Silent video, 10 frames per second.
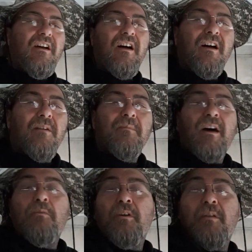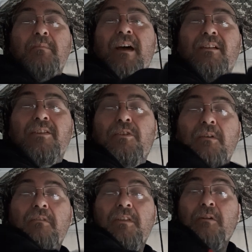I will get back to
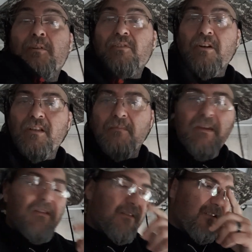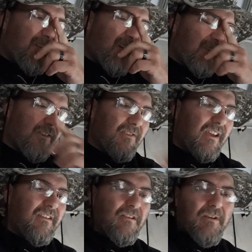whoever that was calling me as soon as I
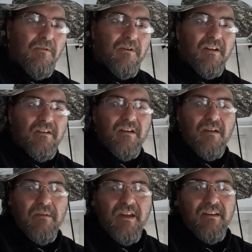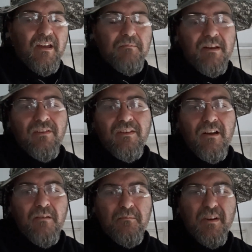get done recording. I'm at 9 minutes now.
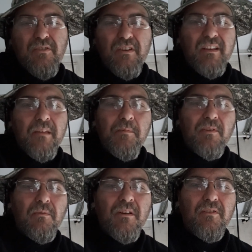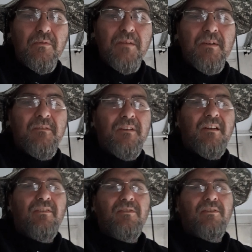I'm going to try to keep this around a 20-minute
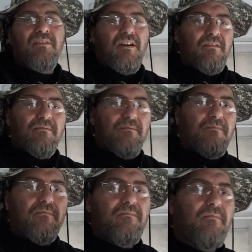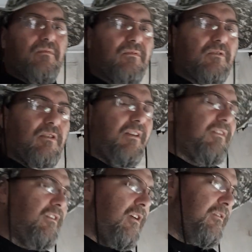video so it's not
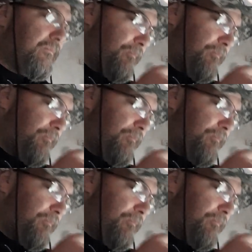crazy long.